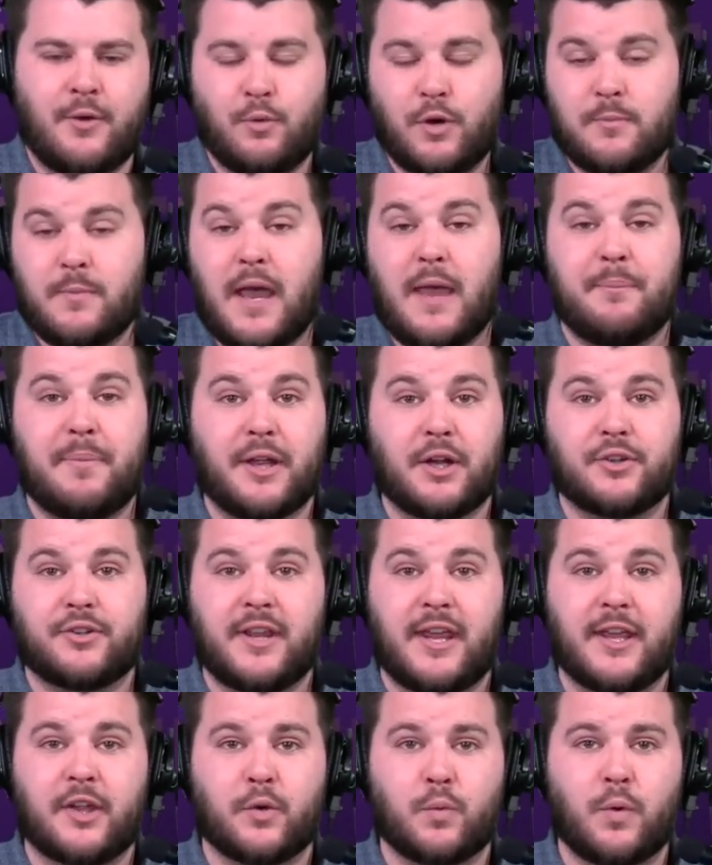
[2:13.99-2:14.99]
One of my bigger
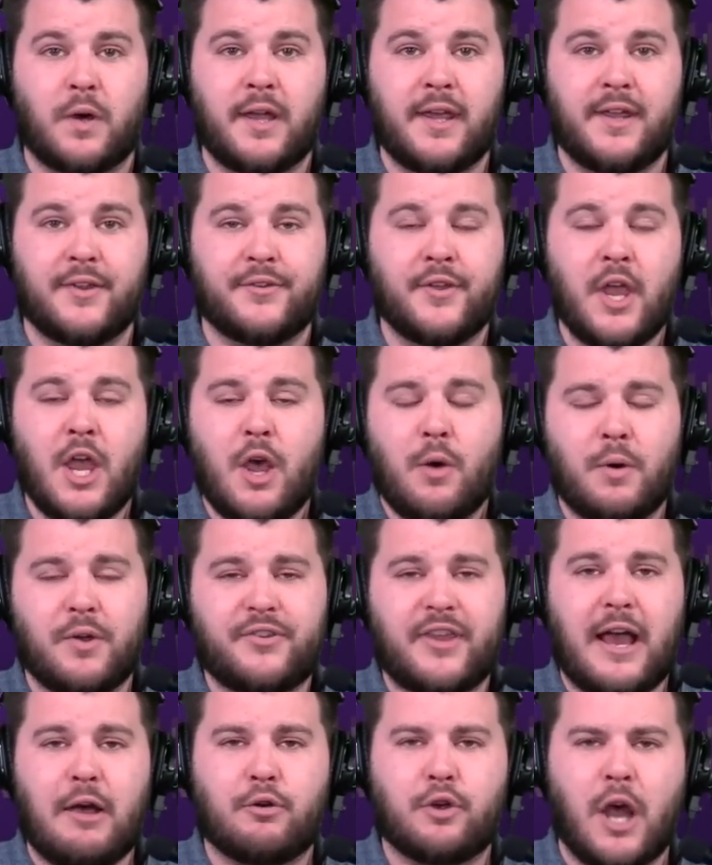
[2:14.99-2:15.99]
takeaways was
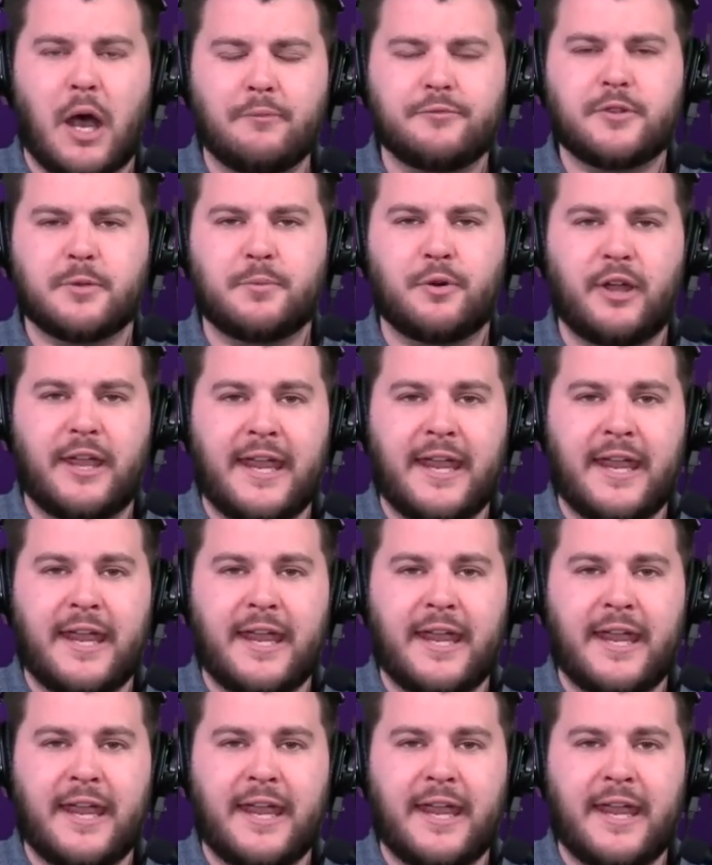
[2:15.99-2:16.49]
how comfortable